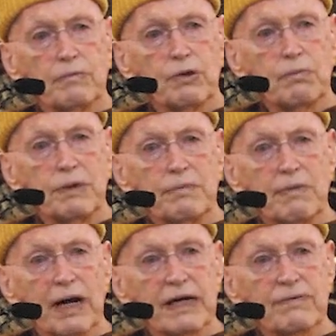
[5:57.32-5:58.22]
to be
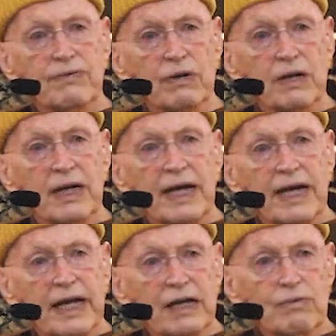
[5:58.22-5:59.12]
mindful
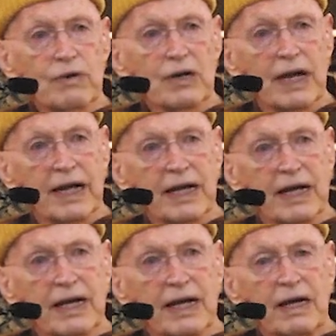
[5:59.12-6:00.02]
inwardly.
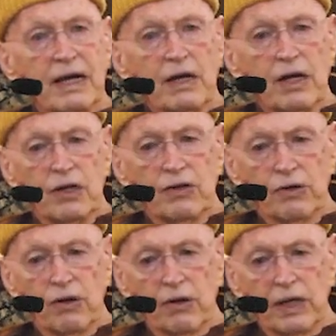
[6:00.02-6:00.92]

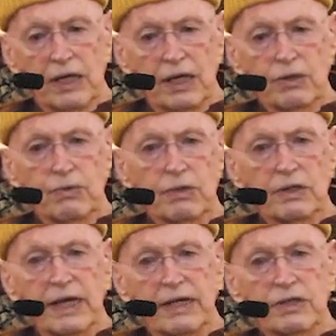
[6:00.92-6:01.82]
So in this
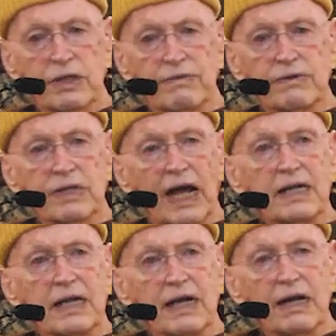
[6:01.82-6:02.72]
sense of
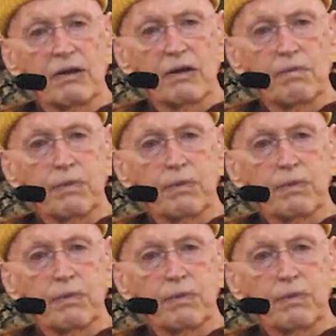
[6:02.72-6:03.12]
sati, the